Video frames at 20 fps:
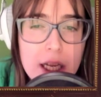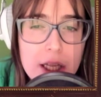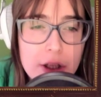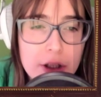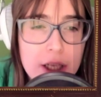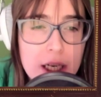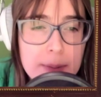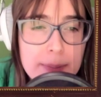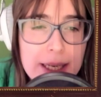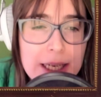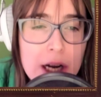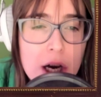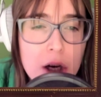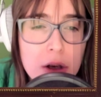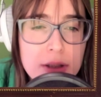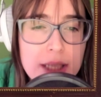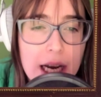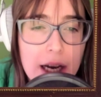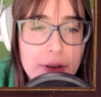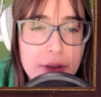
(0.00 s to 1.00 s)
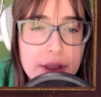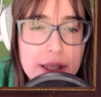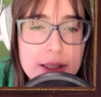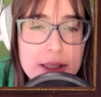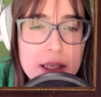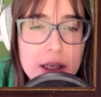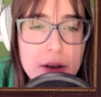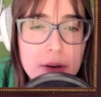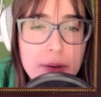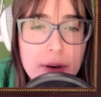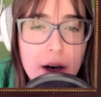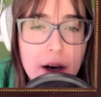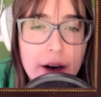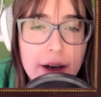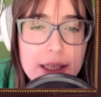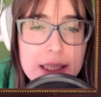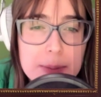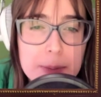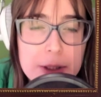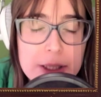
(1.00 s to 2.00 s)
There can be no doubt that so far
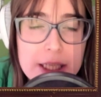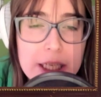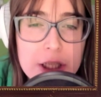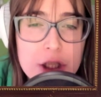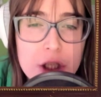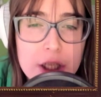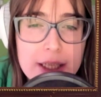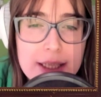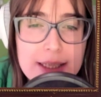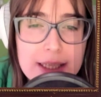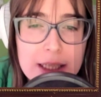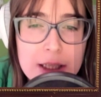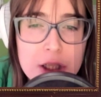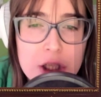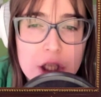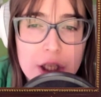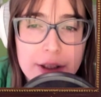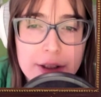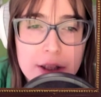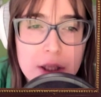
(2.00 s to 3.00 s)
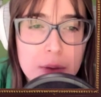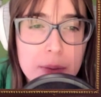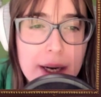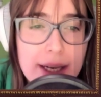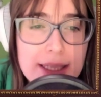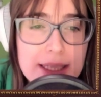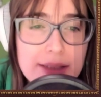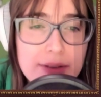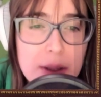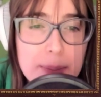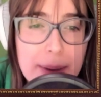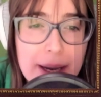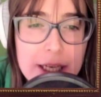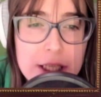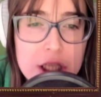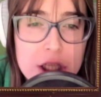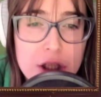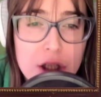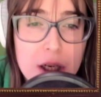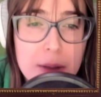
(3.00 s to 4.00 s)
as procedure is concerned, the rights of the
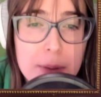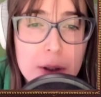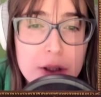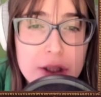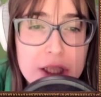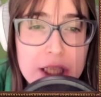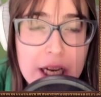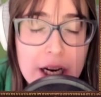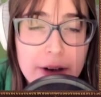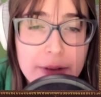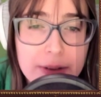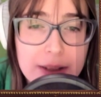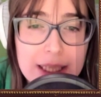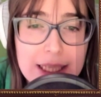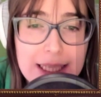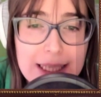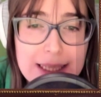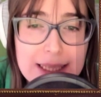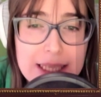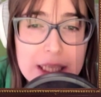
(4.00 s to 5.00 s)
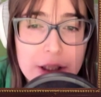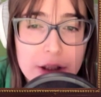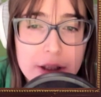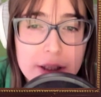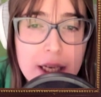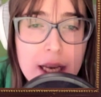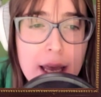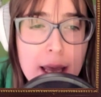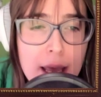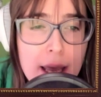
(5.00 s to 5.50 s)
patient are most carefully considered,